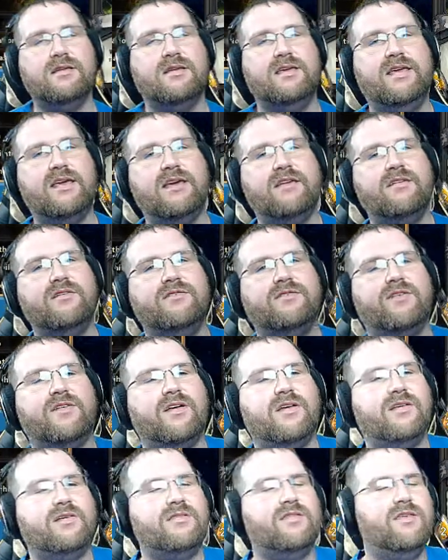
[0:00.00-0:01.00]
give
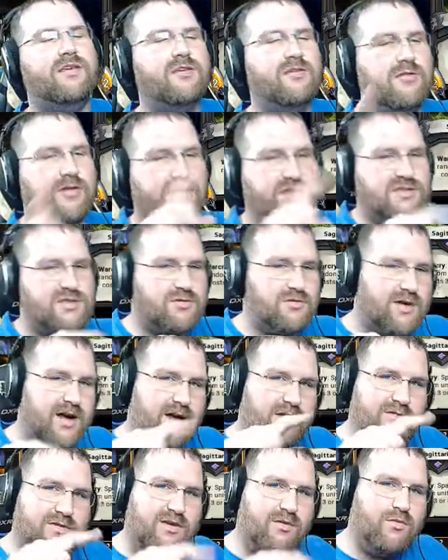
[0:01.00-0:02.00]
the units
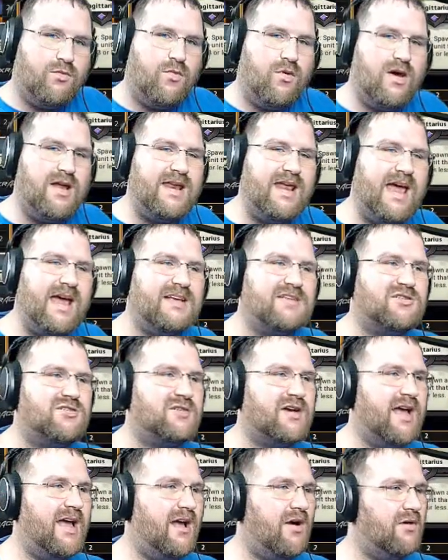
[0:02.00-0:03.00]
around it 1
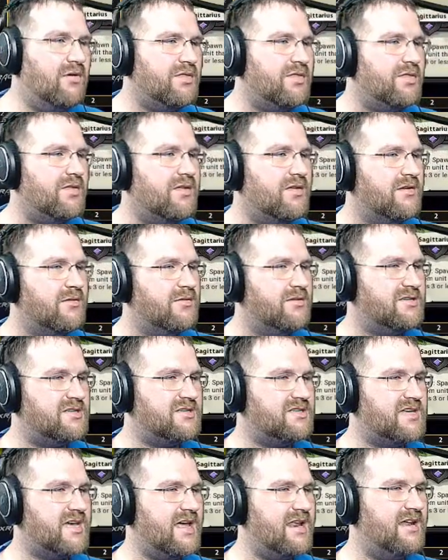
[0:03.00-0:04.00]
extra health, which
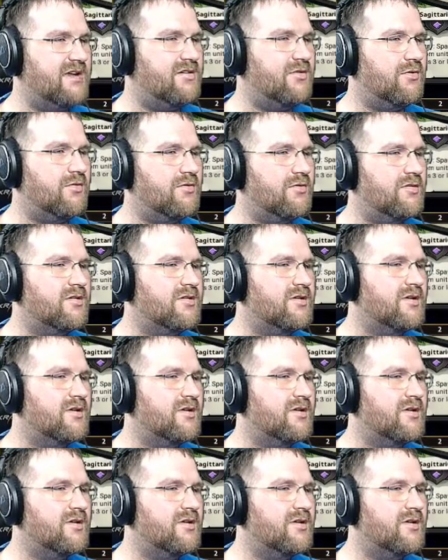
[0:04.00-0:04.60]
is kind of cool.